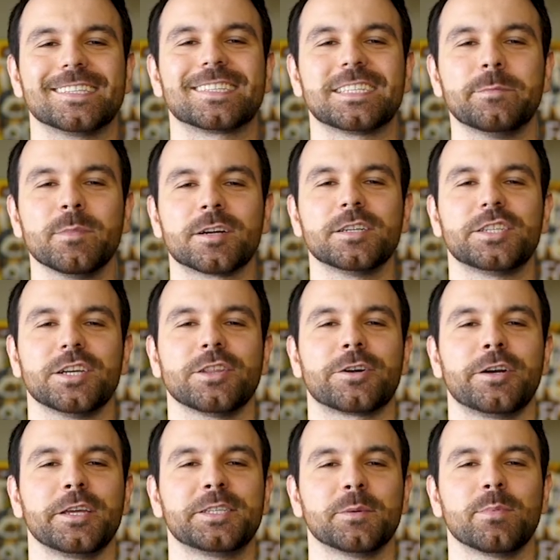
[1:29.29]
It's similar to
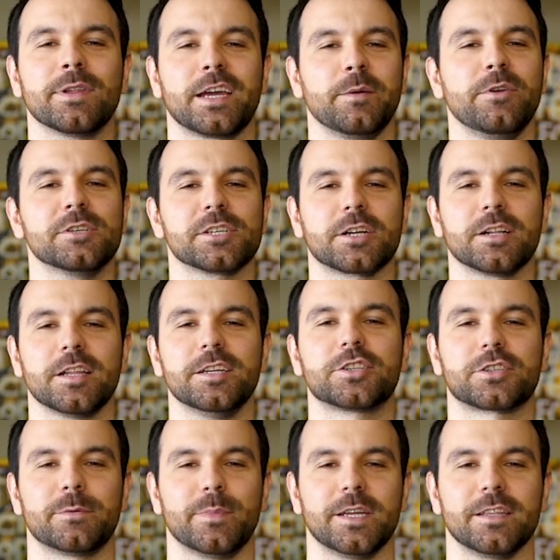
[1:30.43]
learning to play a musical
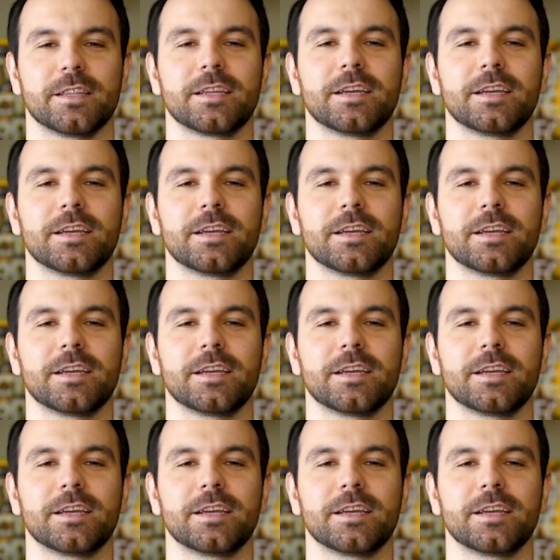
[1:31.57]
instrument.